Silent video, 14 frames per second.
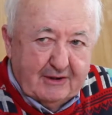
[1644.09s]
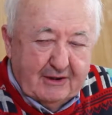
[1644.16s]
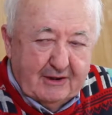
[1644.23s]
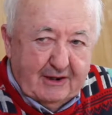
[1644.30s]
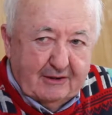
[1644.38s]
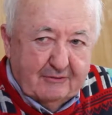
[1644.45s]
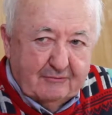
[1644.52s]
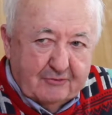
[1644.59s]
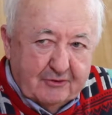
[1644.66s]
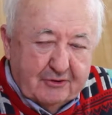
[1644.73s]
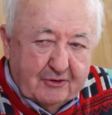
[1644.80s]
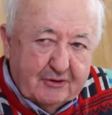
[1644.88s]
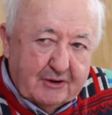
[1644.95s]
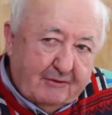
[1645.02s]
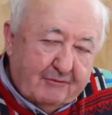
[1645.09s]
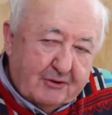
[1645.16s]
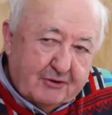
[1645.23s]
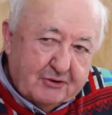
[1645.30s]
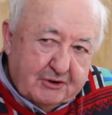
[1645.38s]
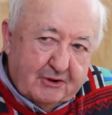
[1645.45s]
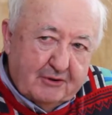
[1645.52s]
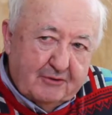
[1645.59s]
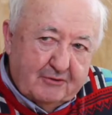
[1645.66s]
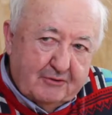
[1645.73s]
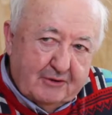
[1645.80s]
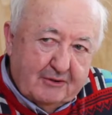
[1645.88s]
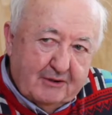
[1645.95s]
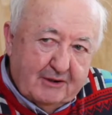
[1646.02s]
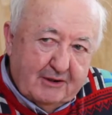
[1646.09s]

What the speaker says: And if we don't have our children,